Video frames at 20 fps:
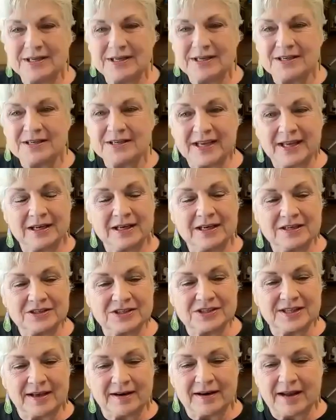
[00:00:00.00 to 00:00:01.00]
is. And
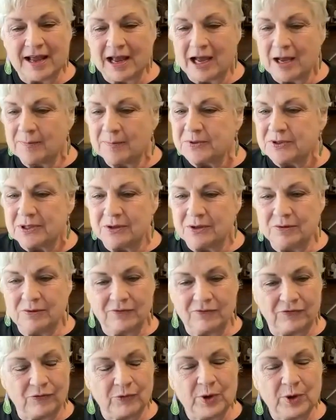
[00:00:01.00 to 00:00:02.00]
it's that
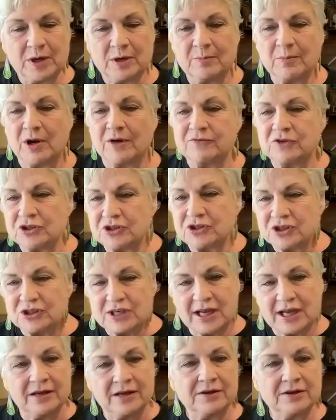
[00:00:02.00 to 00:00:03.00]
absolute freedom of just
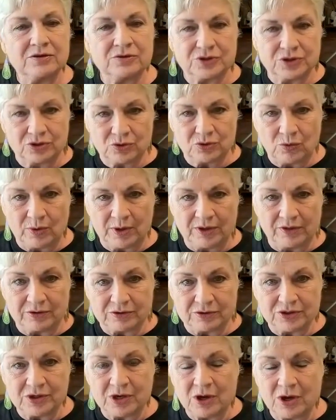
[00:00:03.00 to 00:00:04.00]
telling your story.
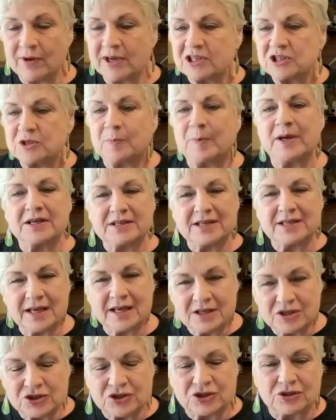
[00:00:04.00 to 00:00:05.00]
There's no
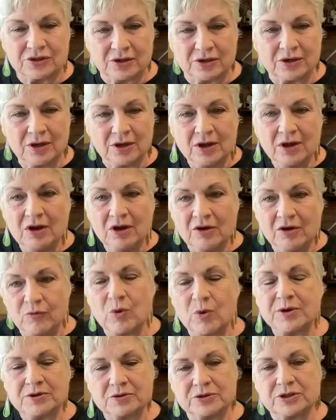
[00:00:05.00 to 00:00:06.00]
expectation of
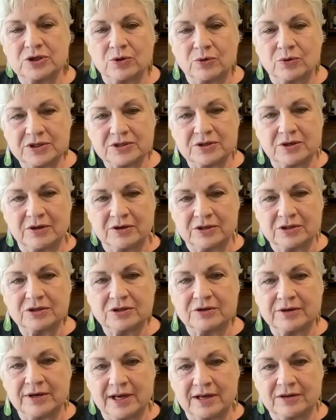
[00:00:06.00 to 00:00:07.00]
what your story is going to
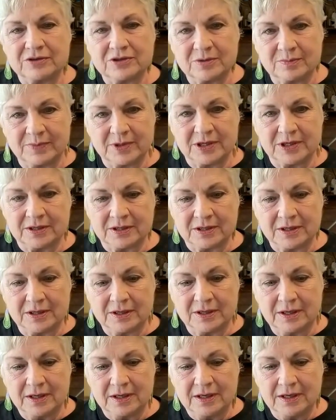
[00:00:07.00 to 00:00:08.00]
turn out to be.
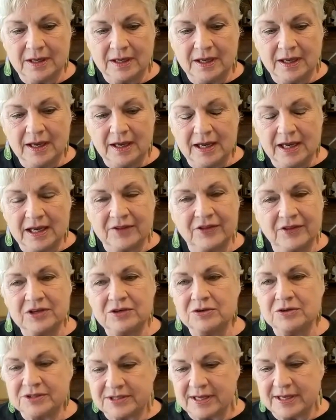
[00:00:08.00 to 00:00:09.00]
And
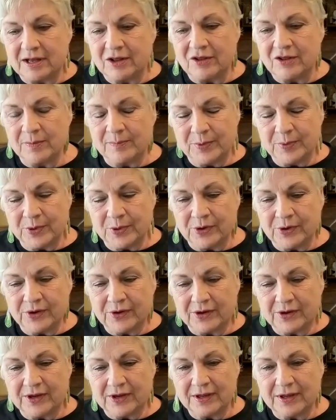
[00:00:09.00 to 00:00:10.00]
then you sell the
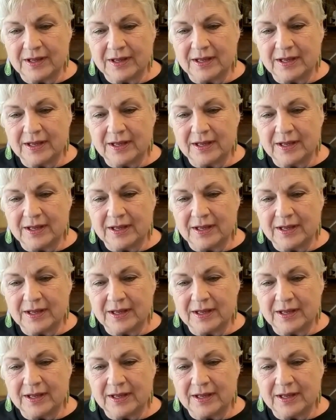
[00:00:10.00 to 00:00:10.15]
book.